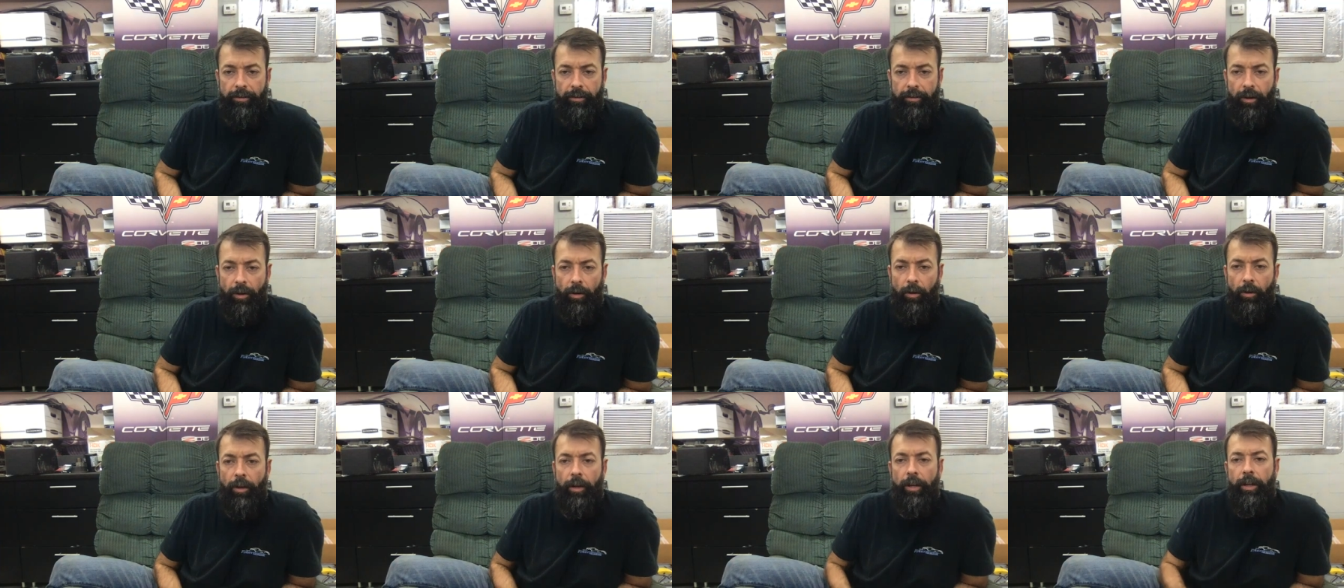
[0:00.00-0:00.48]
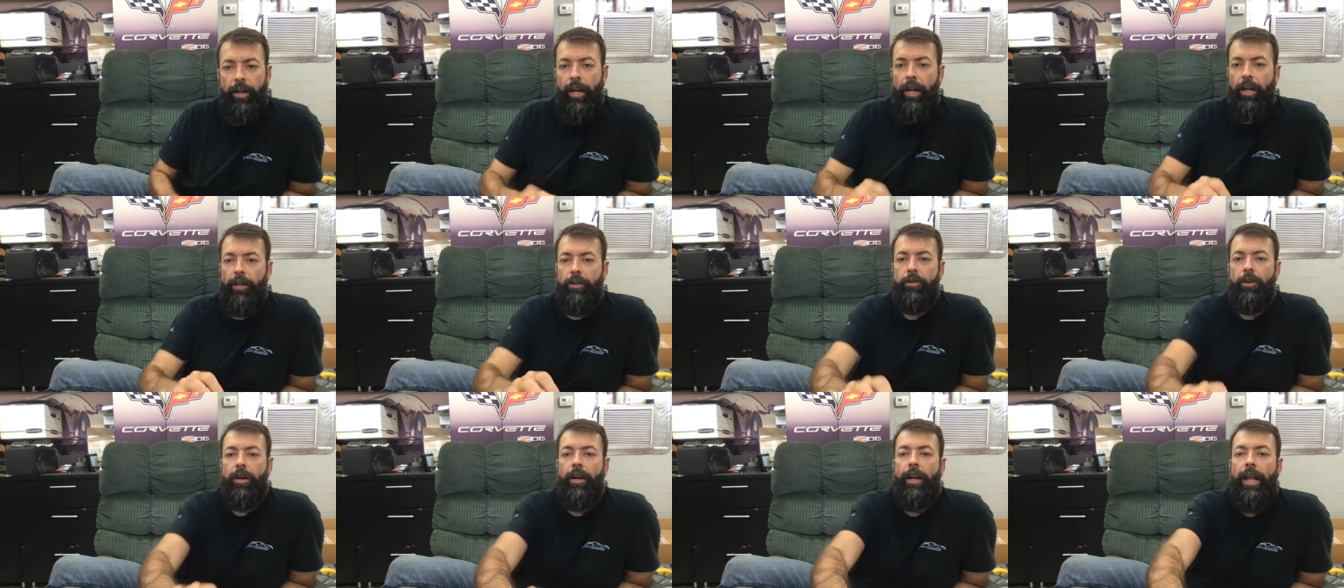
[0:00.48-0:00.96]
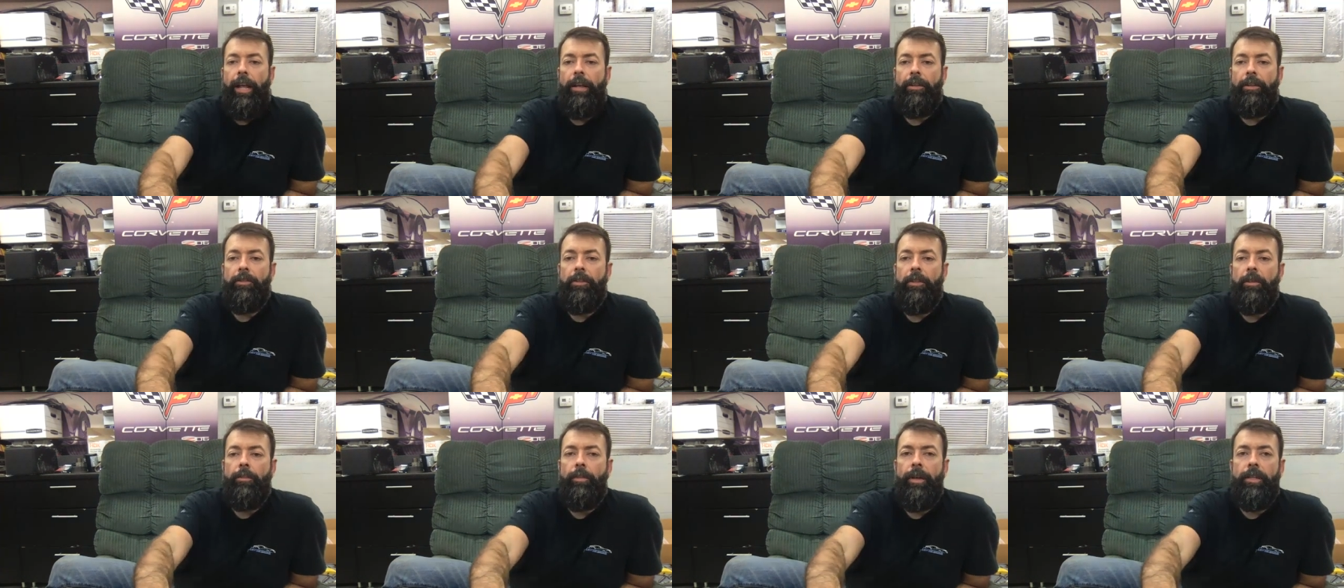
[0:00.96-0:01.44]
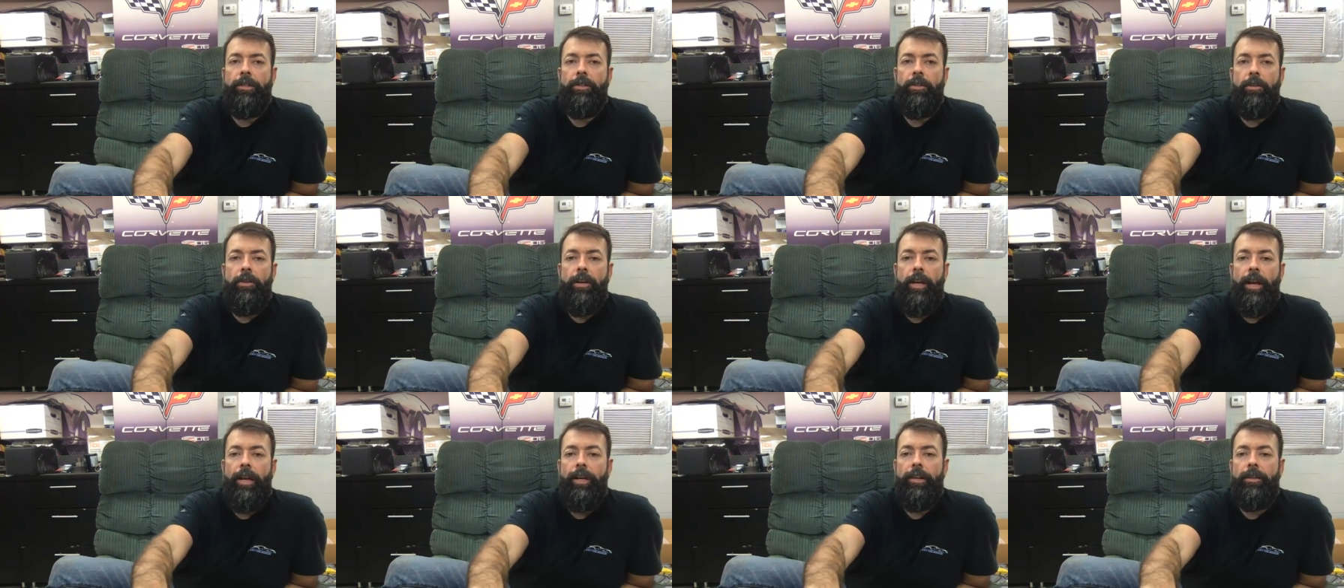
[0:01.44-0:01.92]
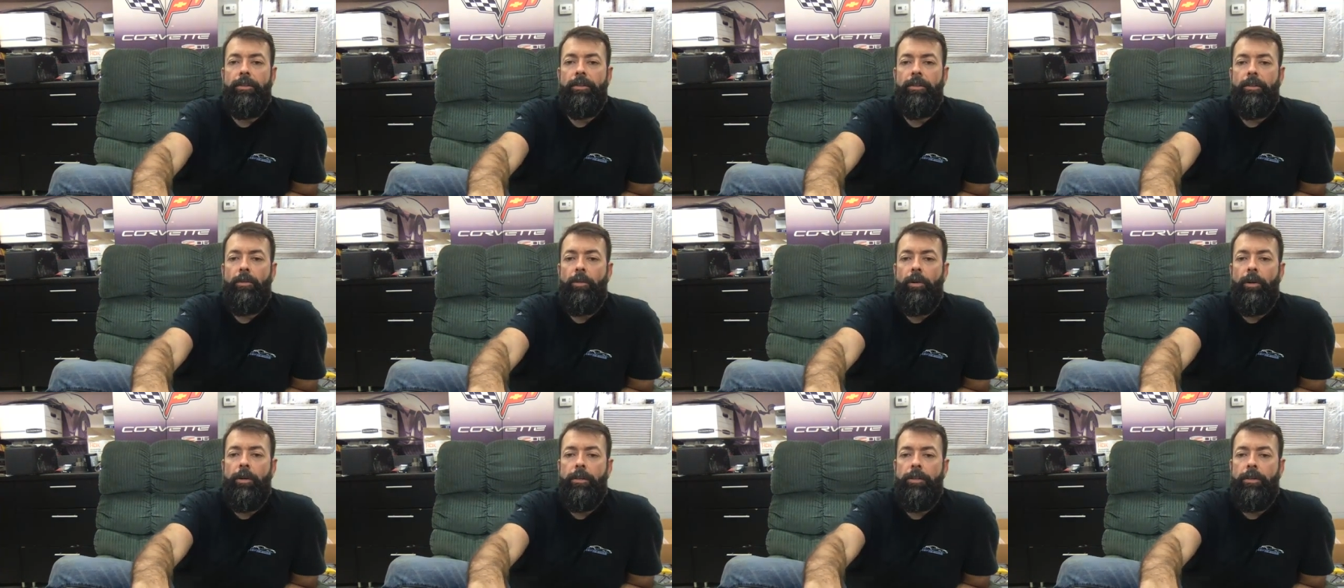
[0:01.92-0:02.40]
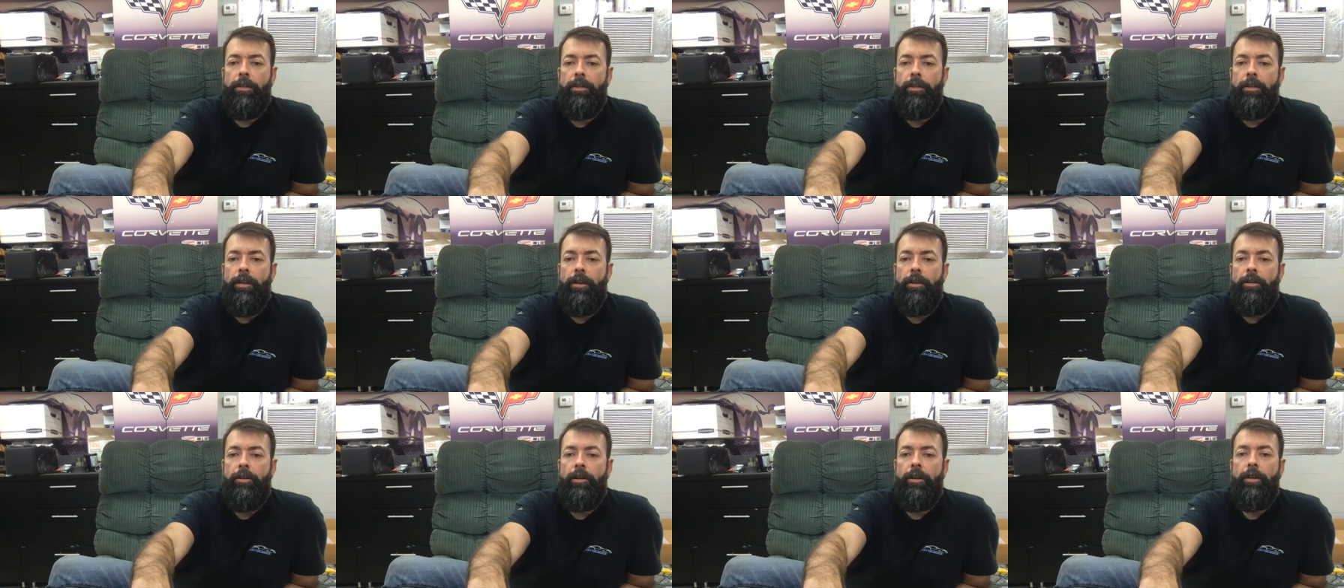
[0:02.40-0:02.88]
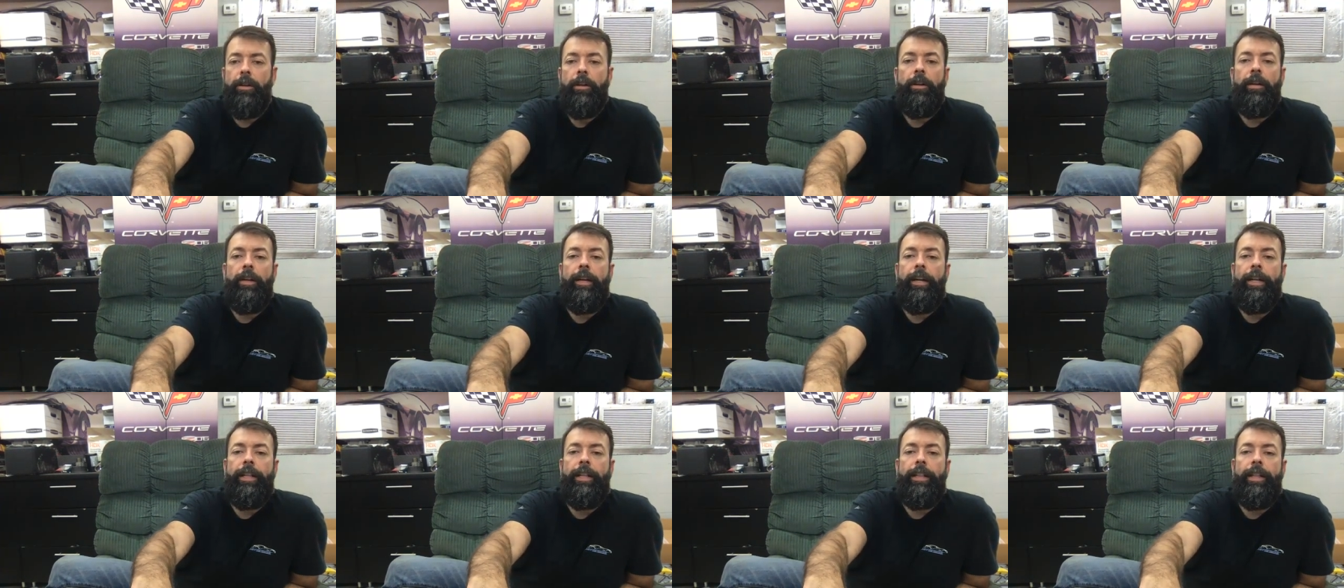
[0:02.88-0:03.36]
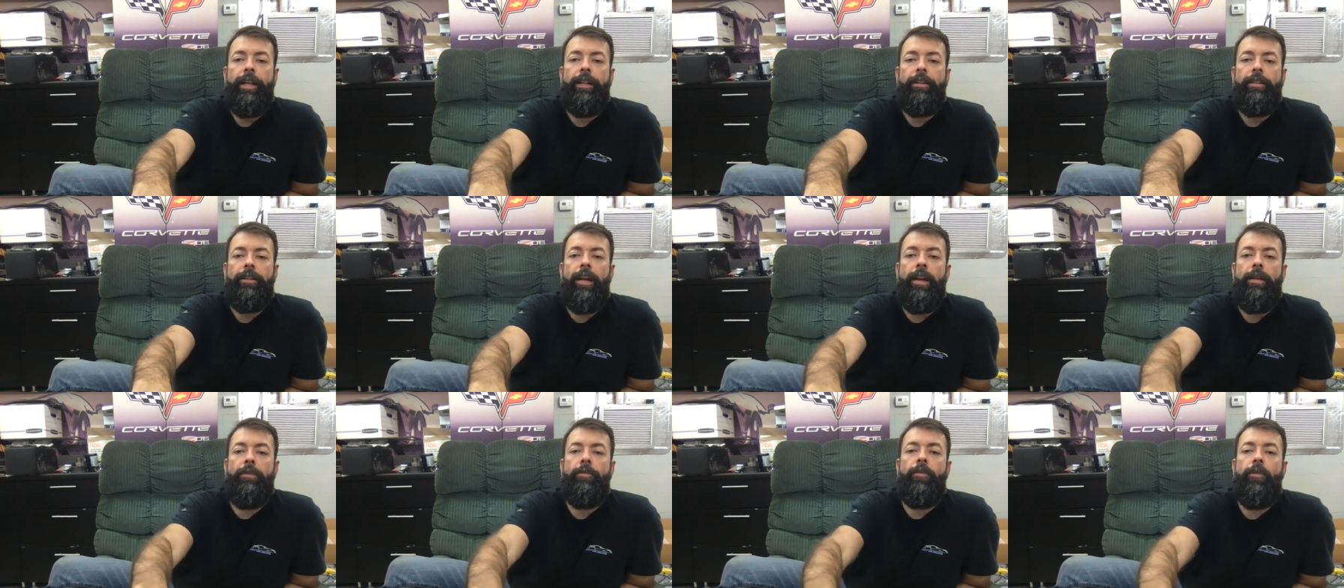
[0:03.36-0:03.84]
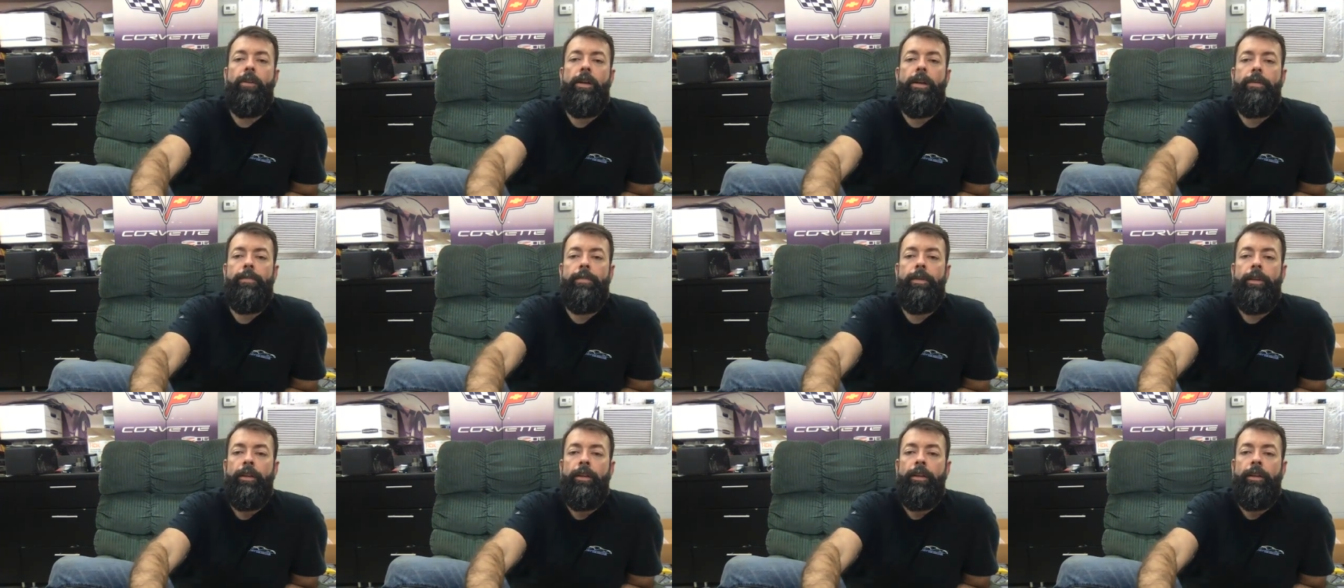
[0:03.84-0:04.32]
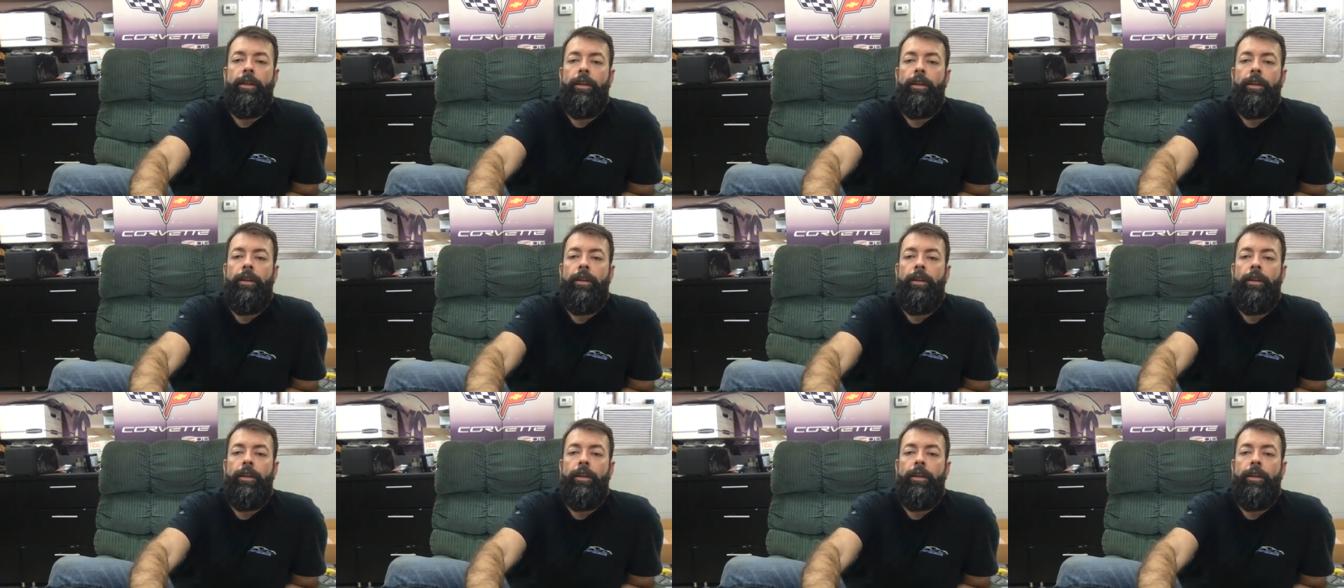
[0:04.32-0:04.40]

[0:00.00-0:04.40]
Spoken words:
So I'll try and answer the best of you guys' questions here in that time frame